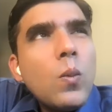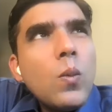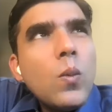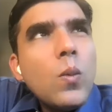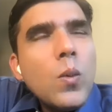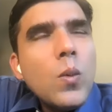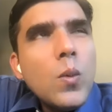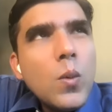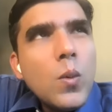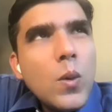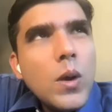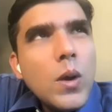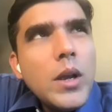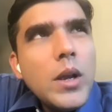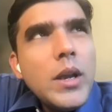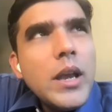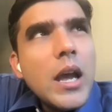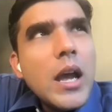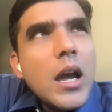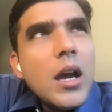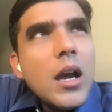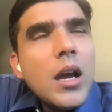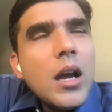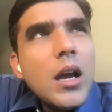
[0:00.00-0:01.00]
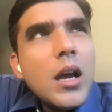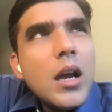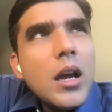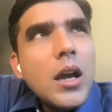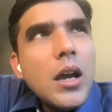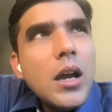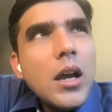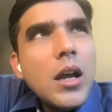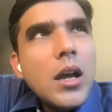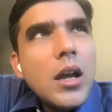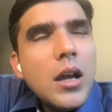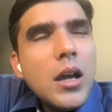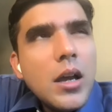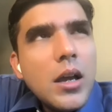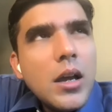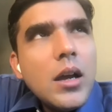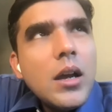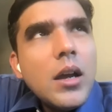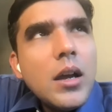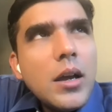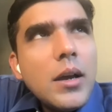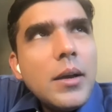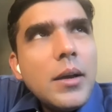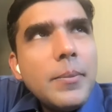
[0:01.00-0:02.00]
you know, uh, protect
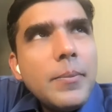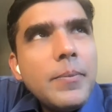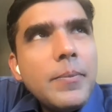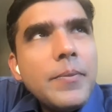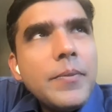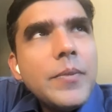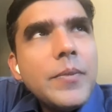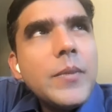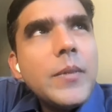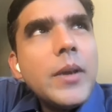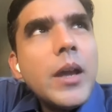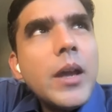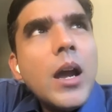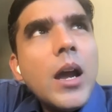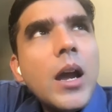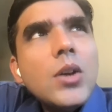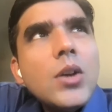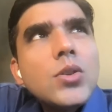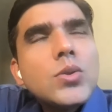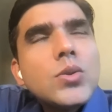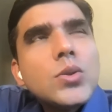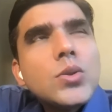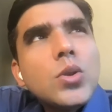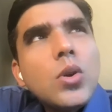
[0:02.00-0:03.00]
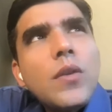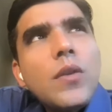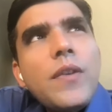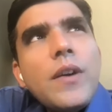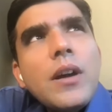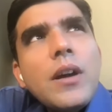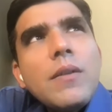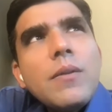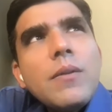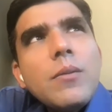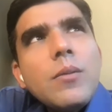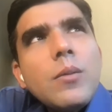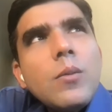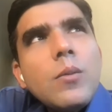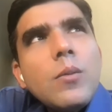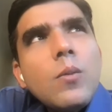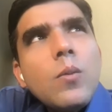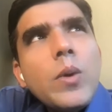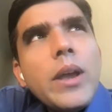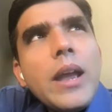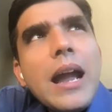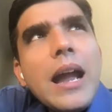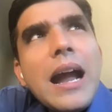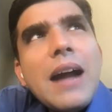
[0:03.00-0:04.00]
against that? Yeah. So so far
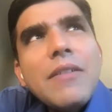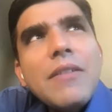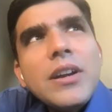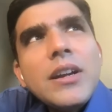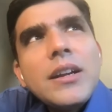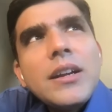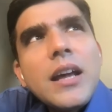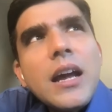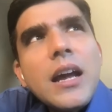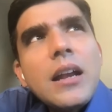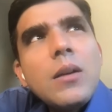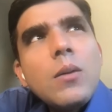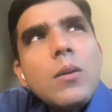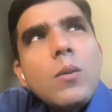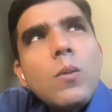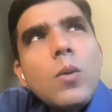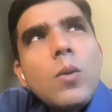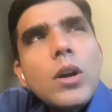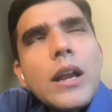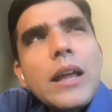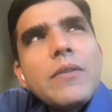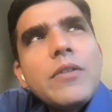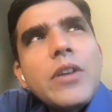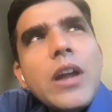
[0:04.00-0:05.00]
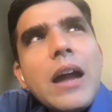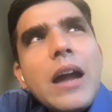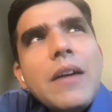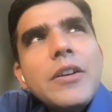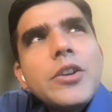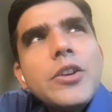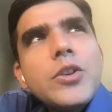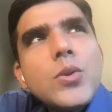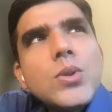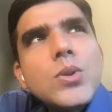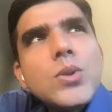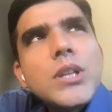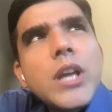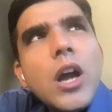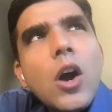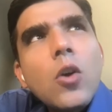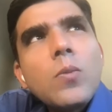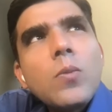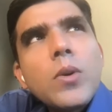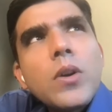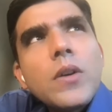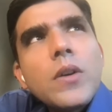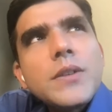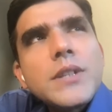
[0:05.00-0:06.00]
we haven't done what like we haven't used
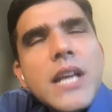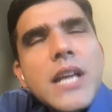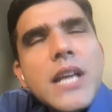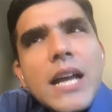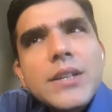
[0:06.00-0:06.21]
the output